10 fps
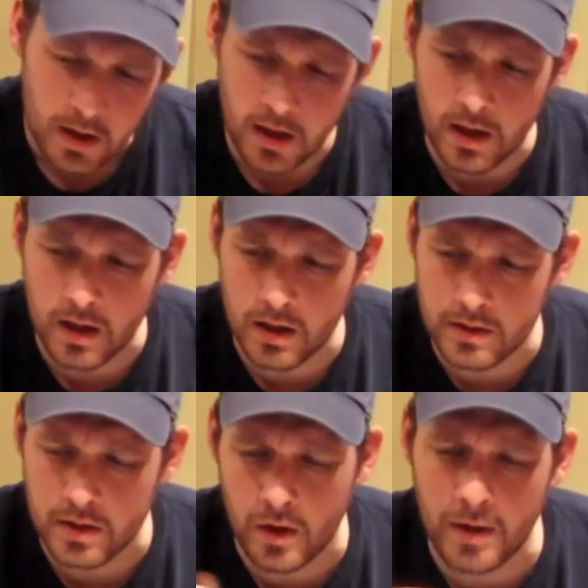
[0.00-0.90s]

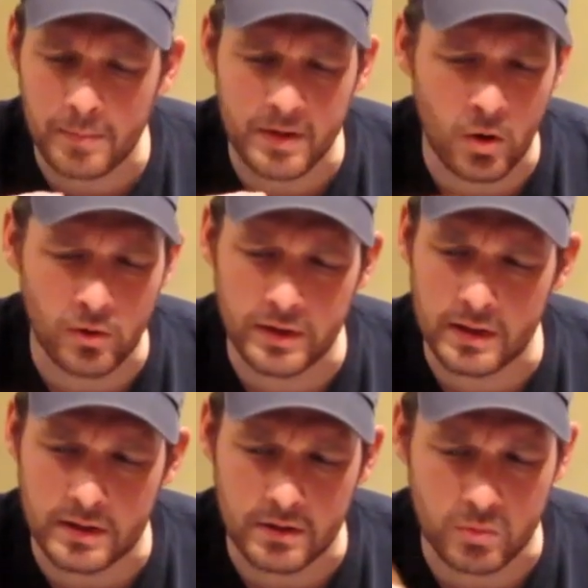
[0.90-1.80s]
You know, I'll be holding
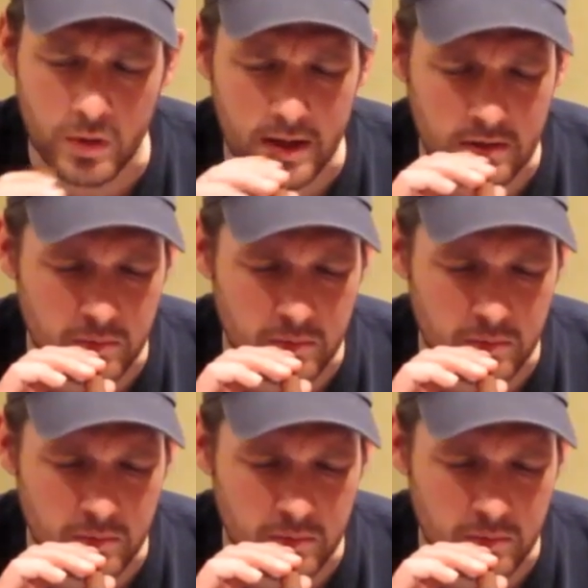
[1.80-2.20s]
it this way and